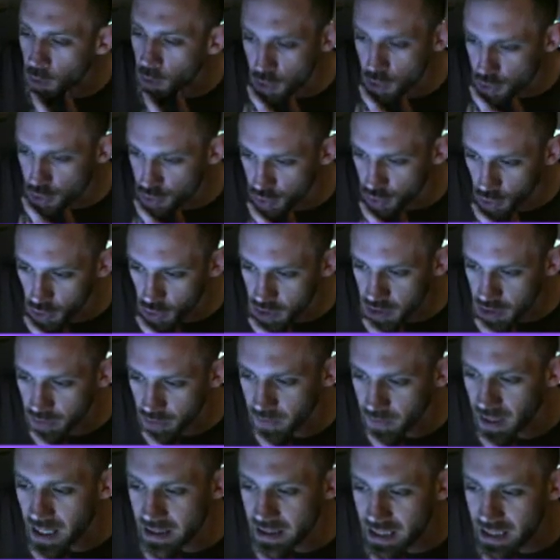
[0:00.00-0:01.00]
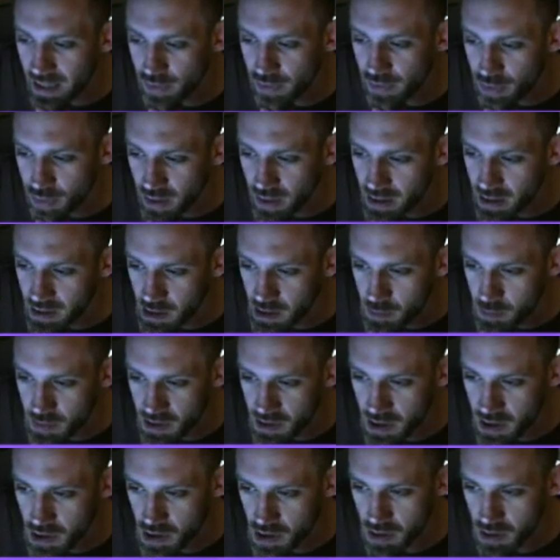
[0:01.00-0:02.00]
struggle to find f3 in this
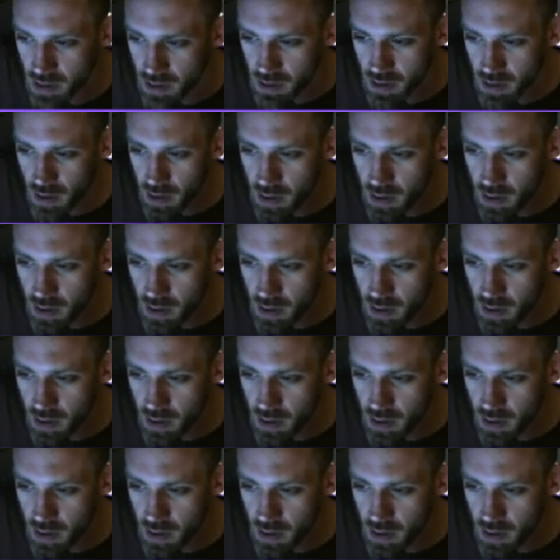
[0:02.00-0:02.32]
position